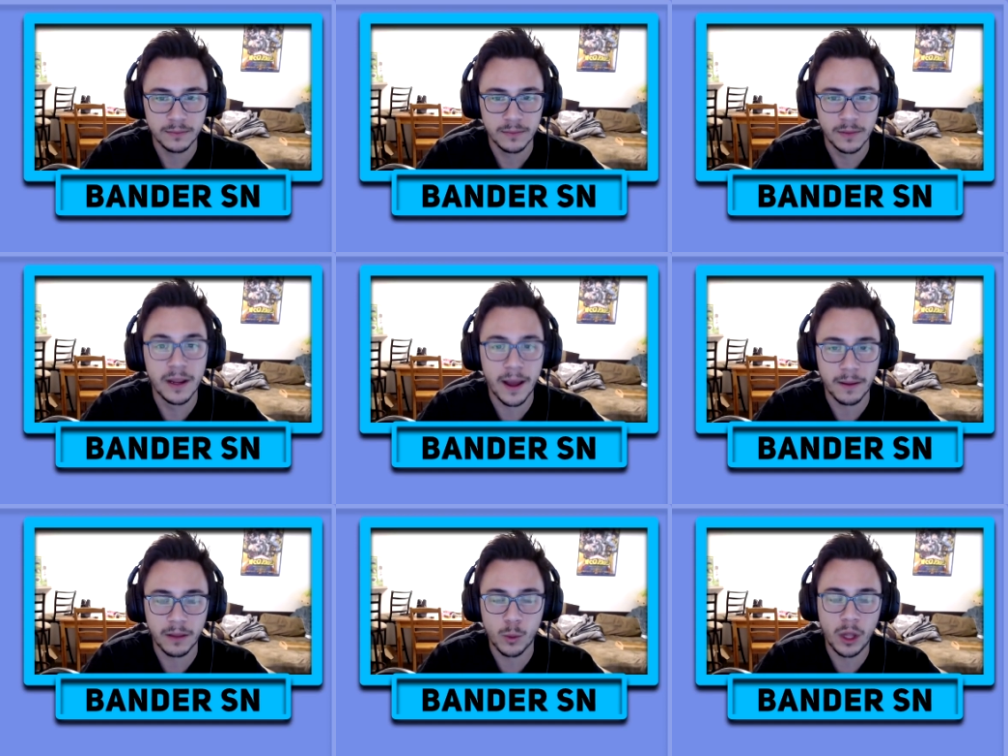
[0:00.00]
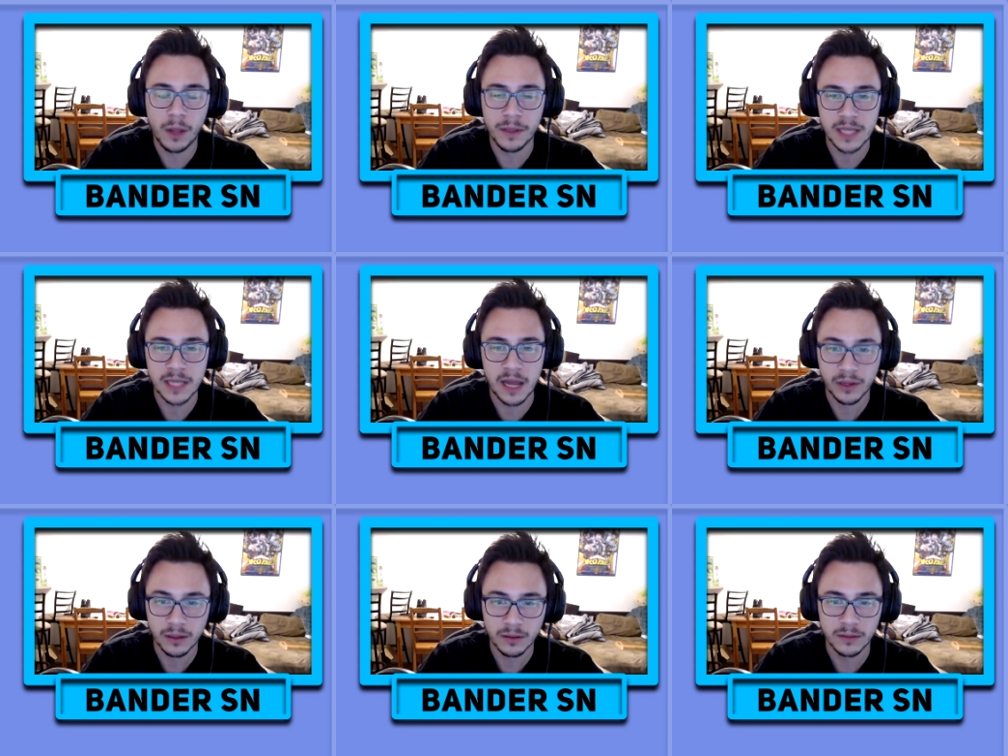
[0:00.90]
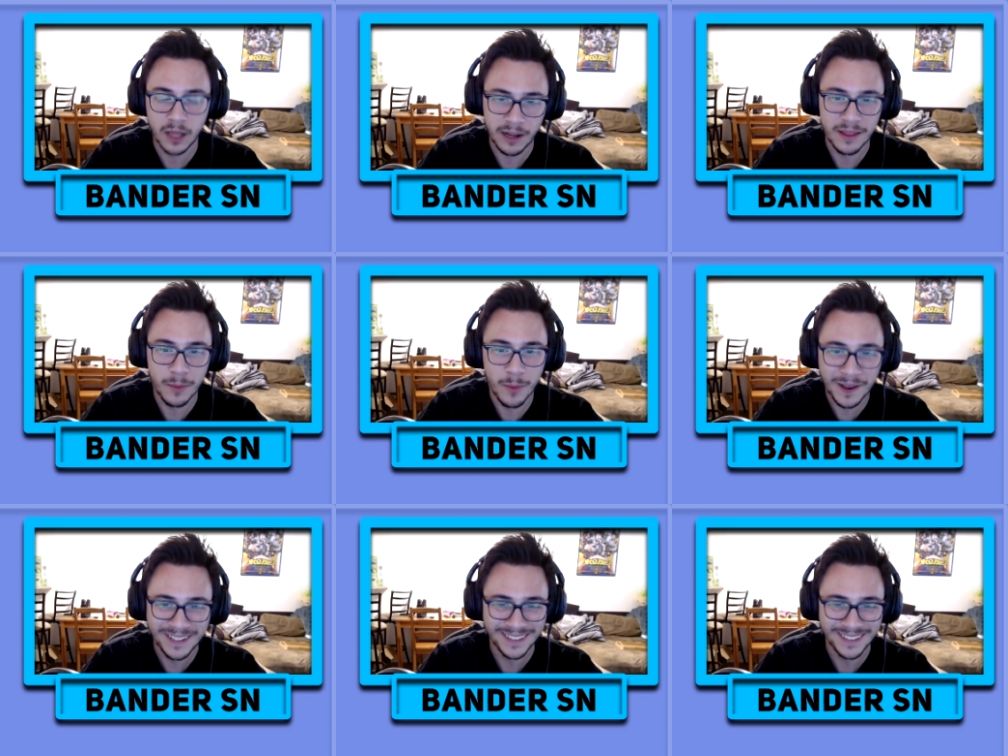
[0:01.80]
Yeah, on the side of it, not in the mug.